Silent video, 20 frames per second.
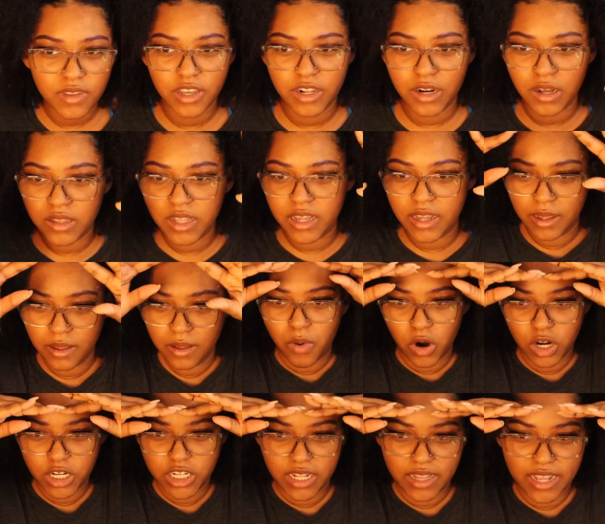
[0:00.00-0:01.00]
You know, the
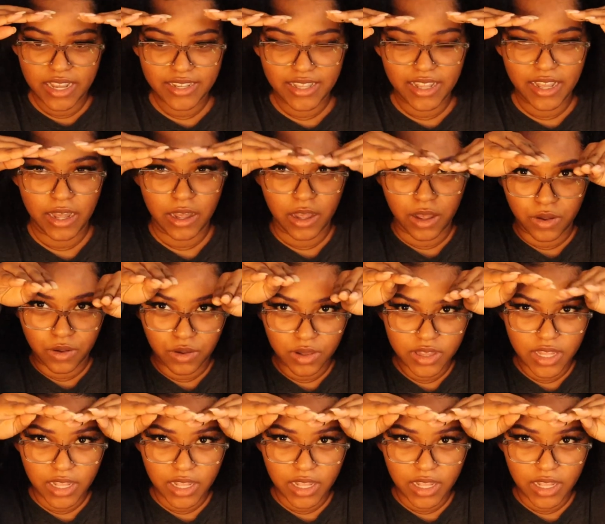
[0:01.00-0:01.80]
portion that's the,